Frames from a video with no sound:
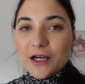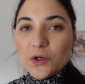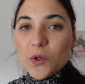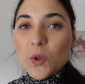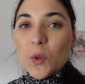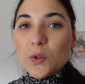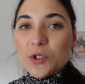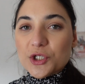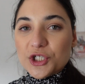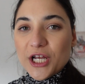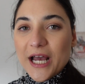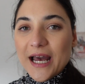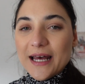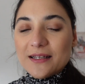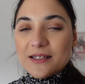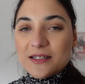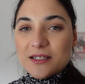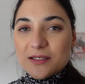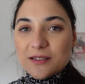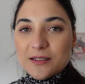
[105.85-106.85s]

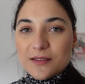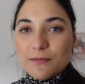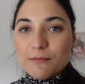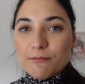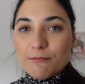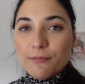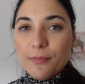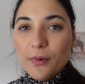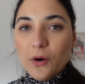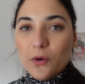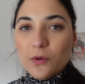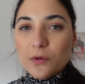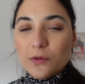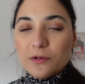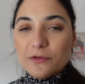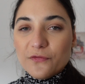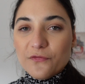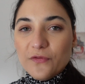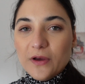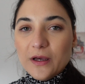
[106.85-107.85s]
courgette
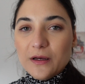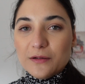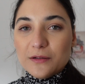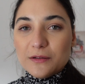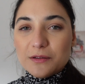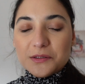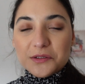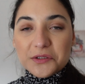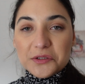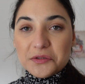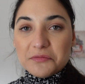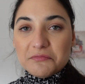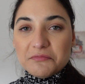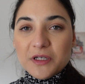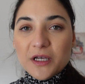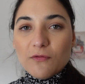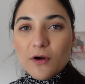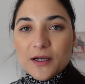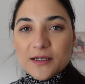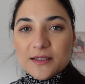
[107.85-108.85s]
bowl filled
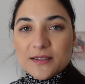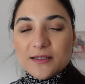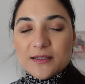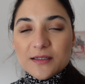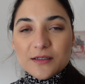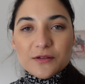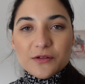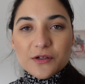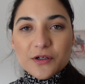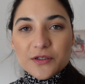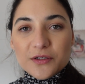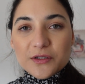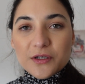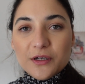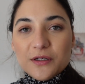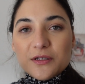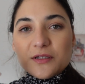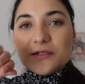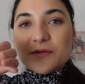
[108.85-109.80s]
rice and couscous,